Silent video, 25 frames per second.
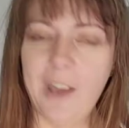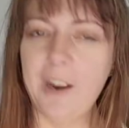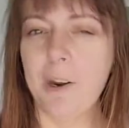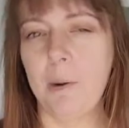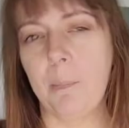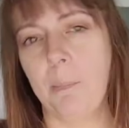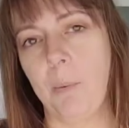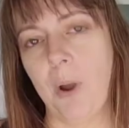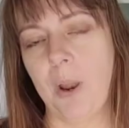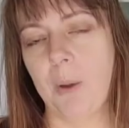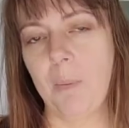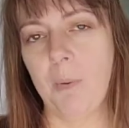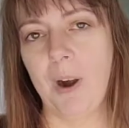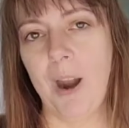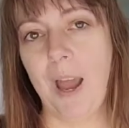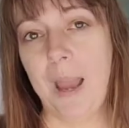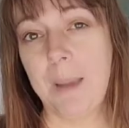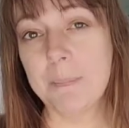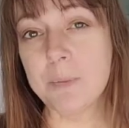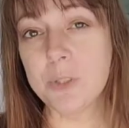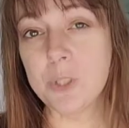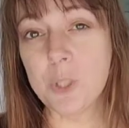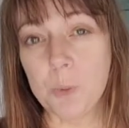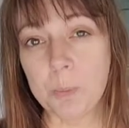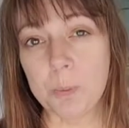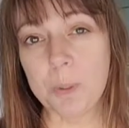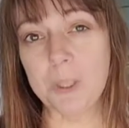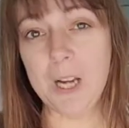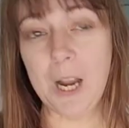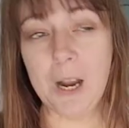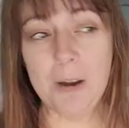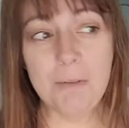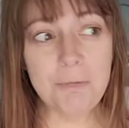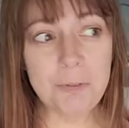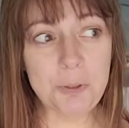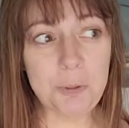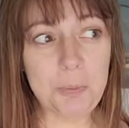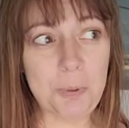at a point where I'm super
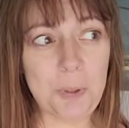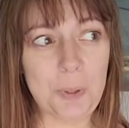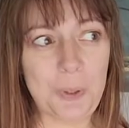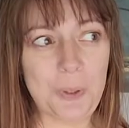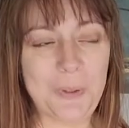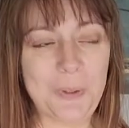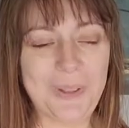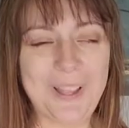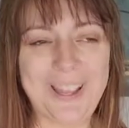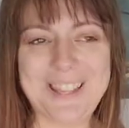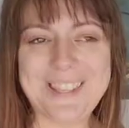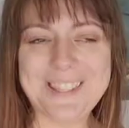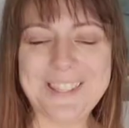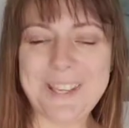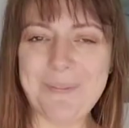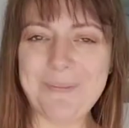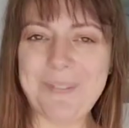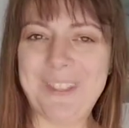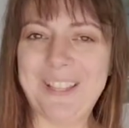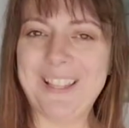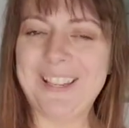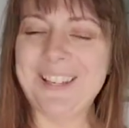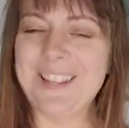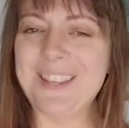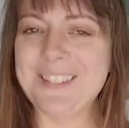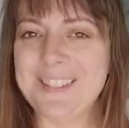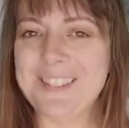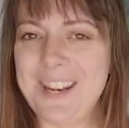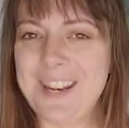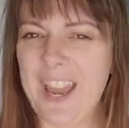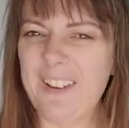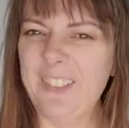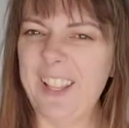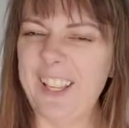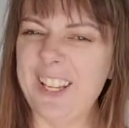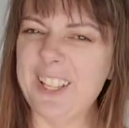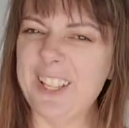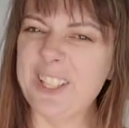comfortable in something that doesn't
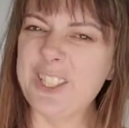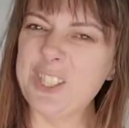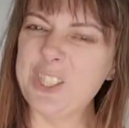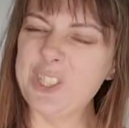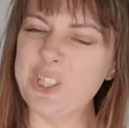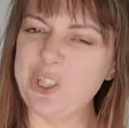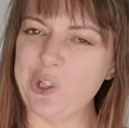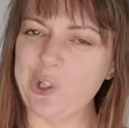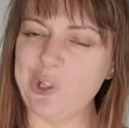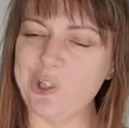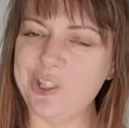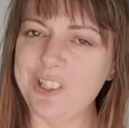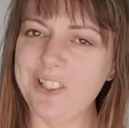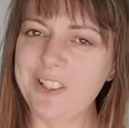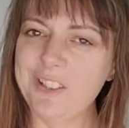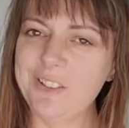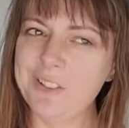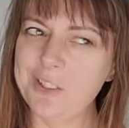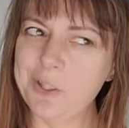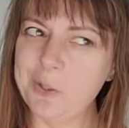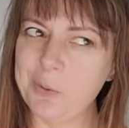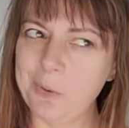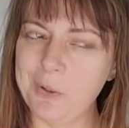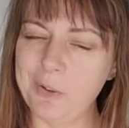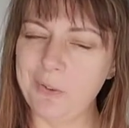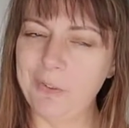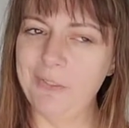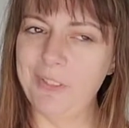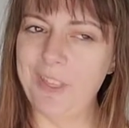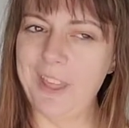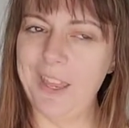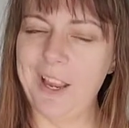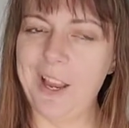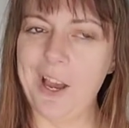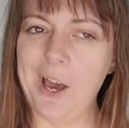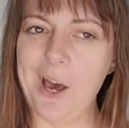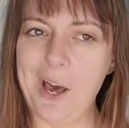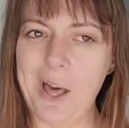have like a skirt sort of
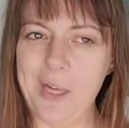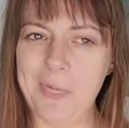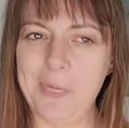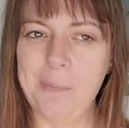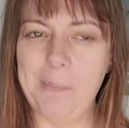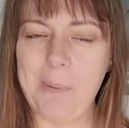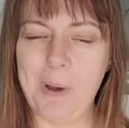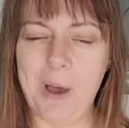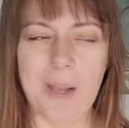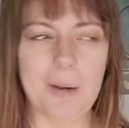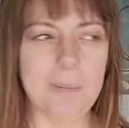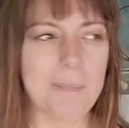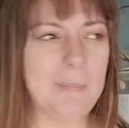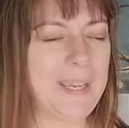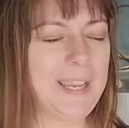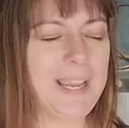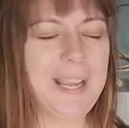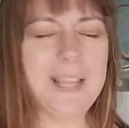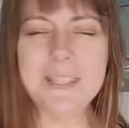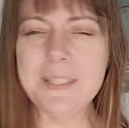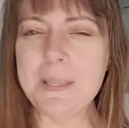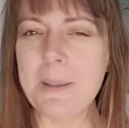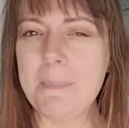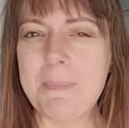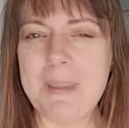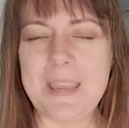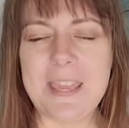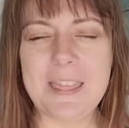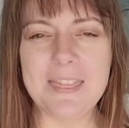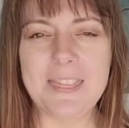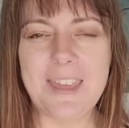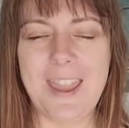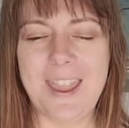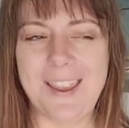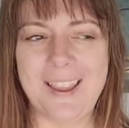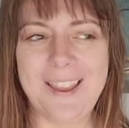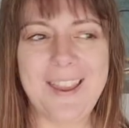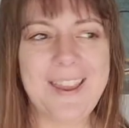thing on the bottom. It's a me
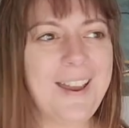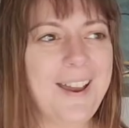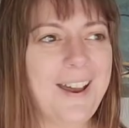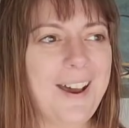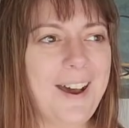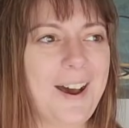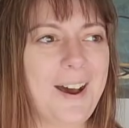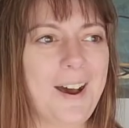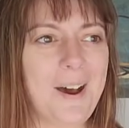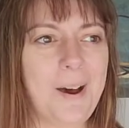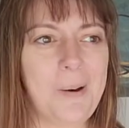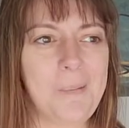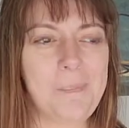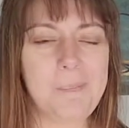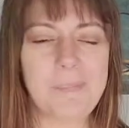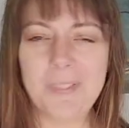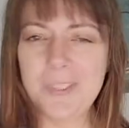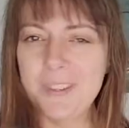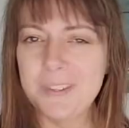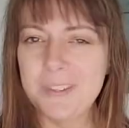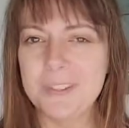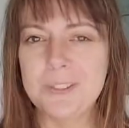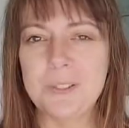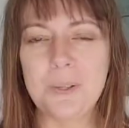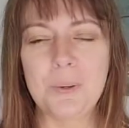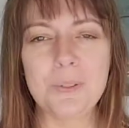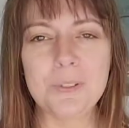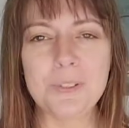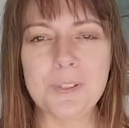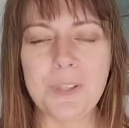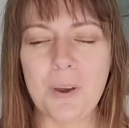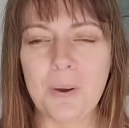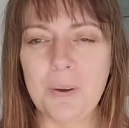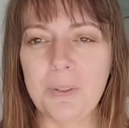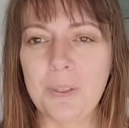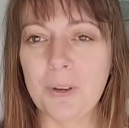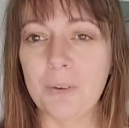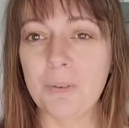thing. Um, the suits
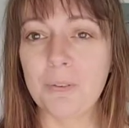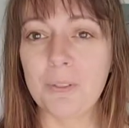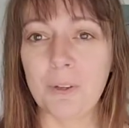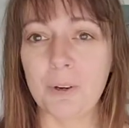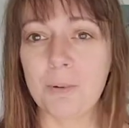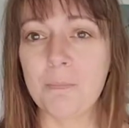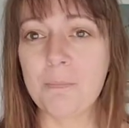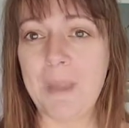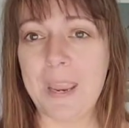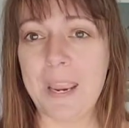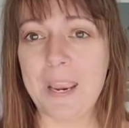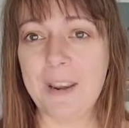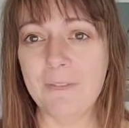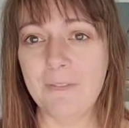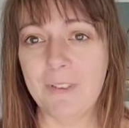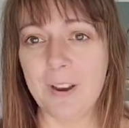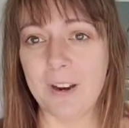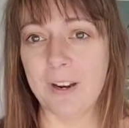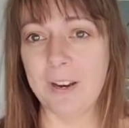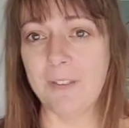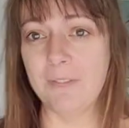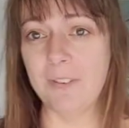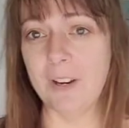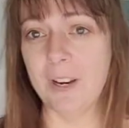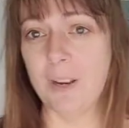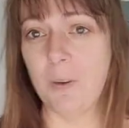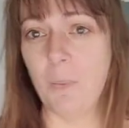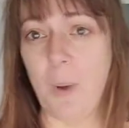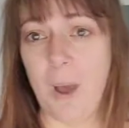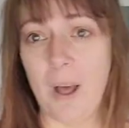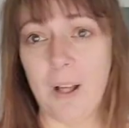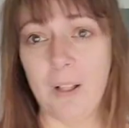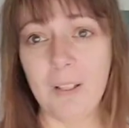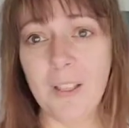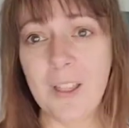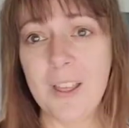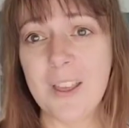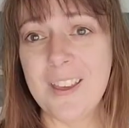though, they're, they're made very, very
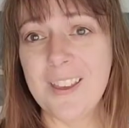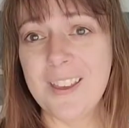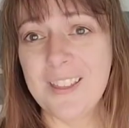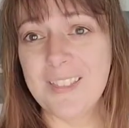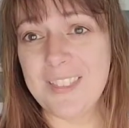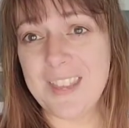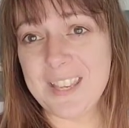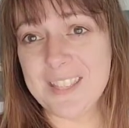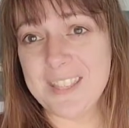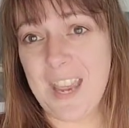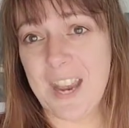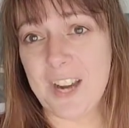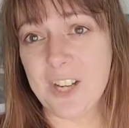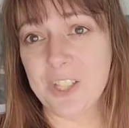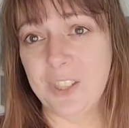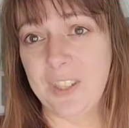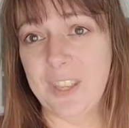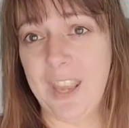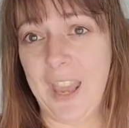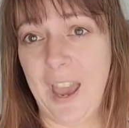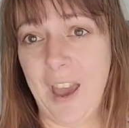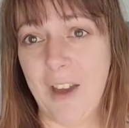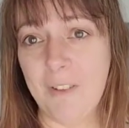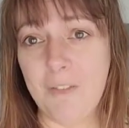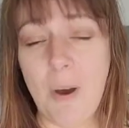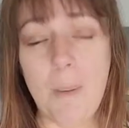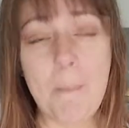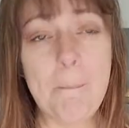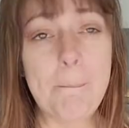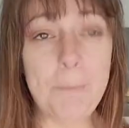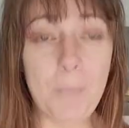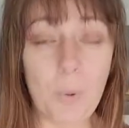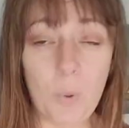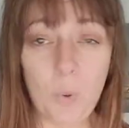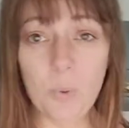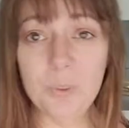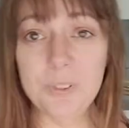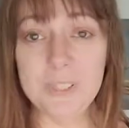well. These actually have
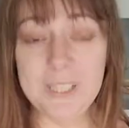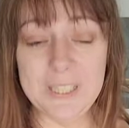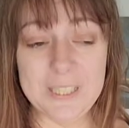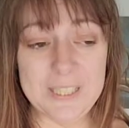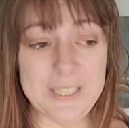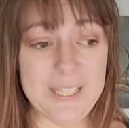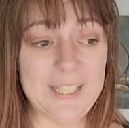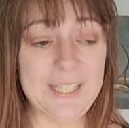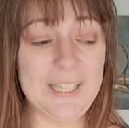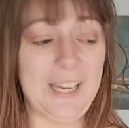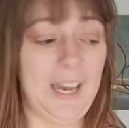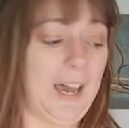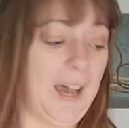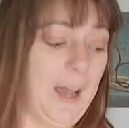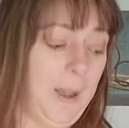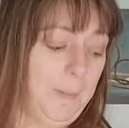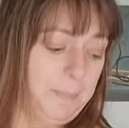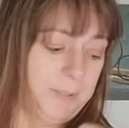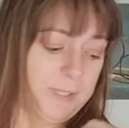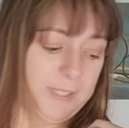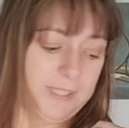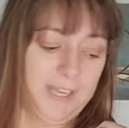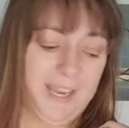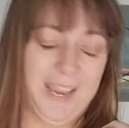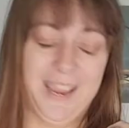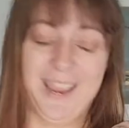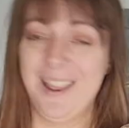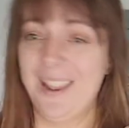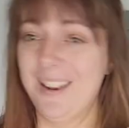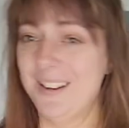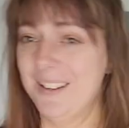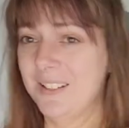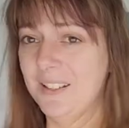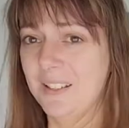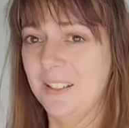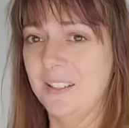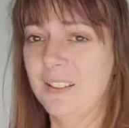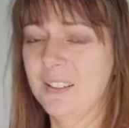molded cuffs
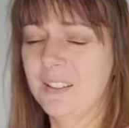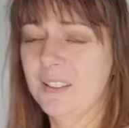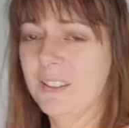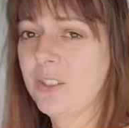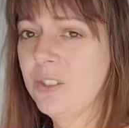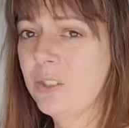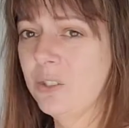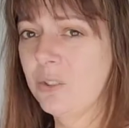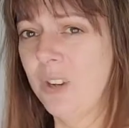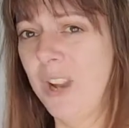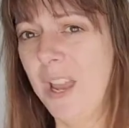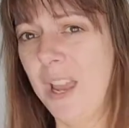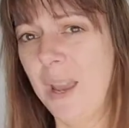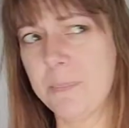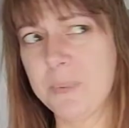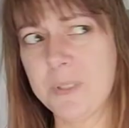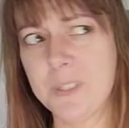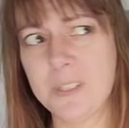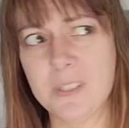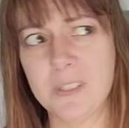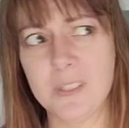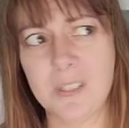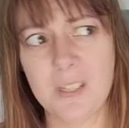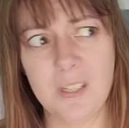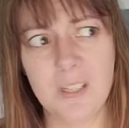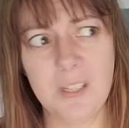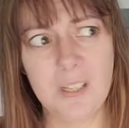and the straps